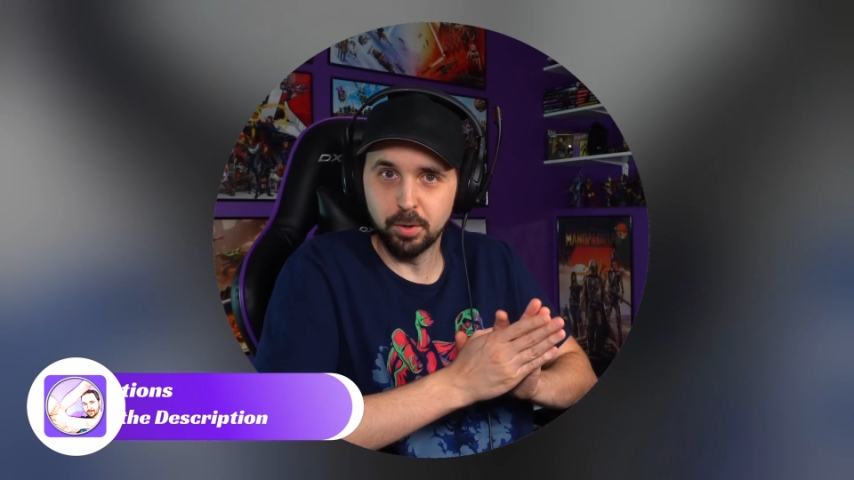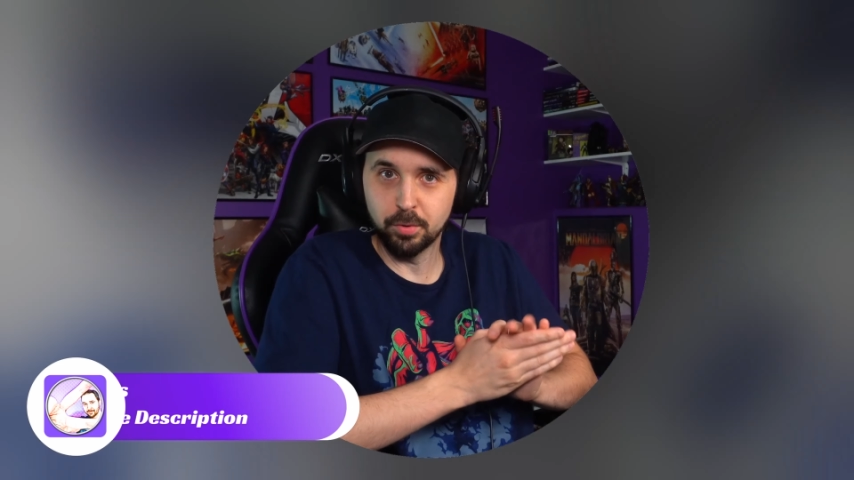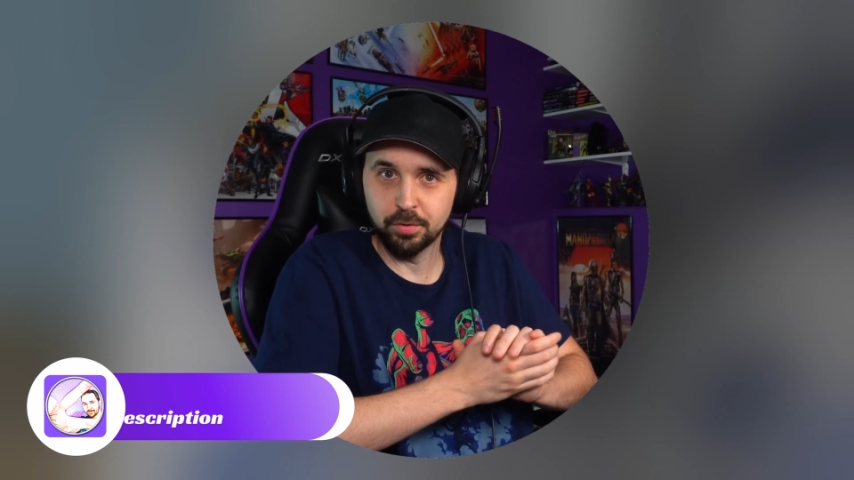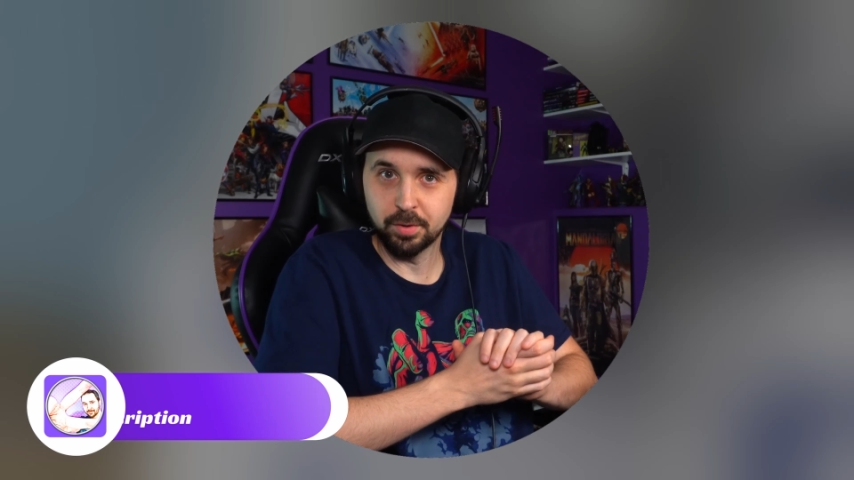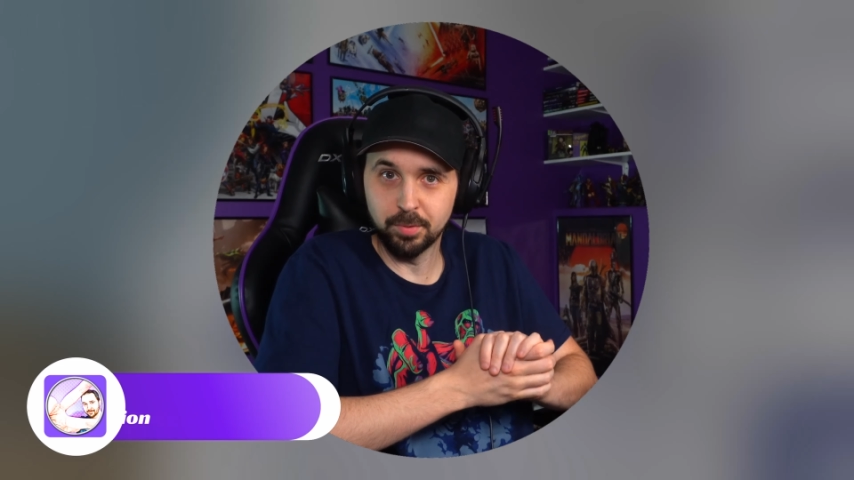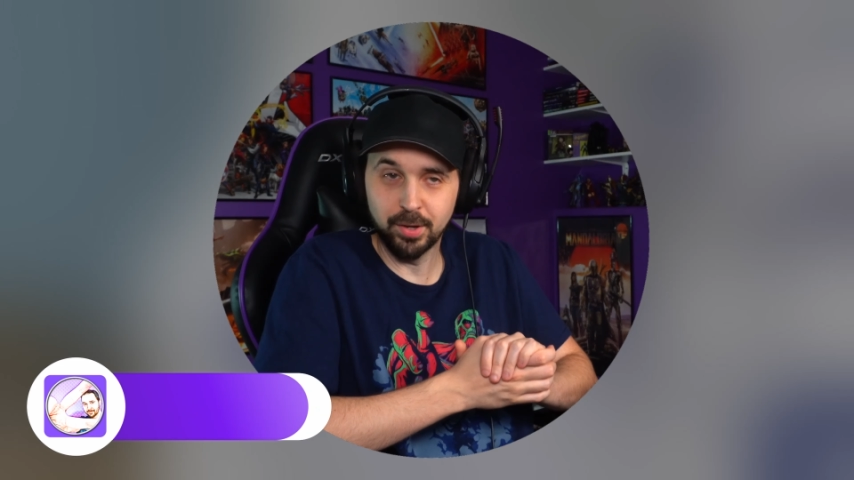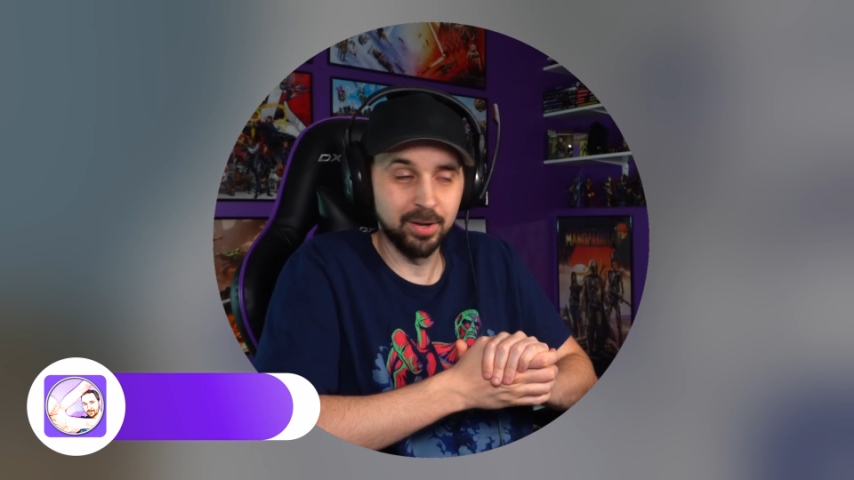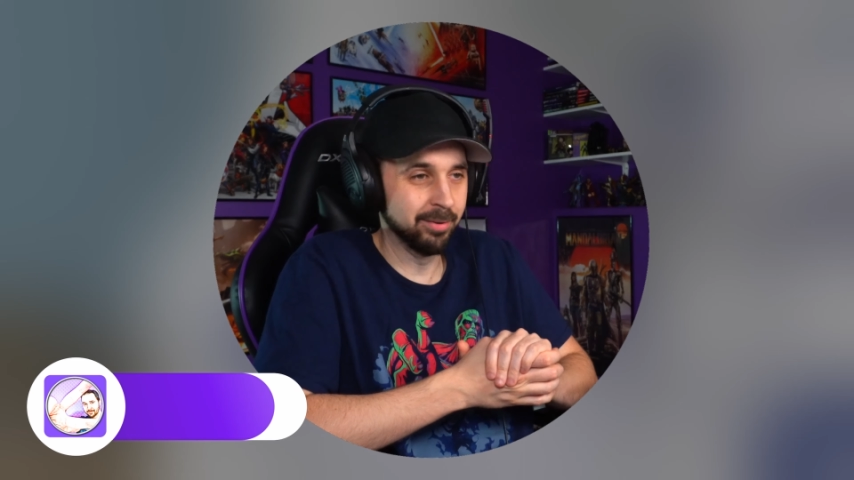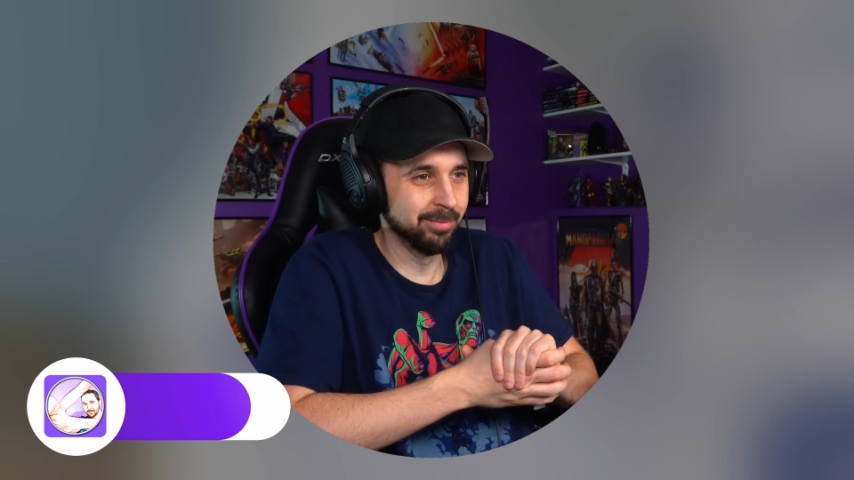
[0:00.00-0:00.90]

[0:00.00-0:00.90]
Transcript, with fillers: something.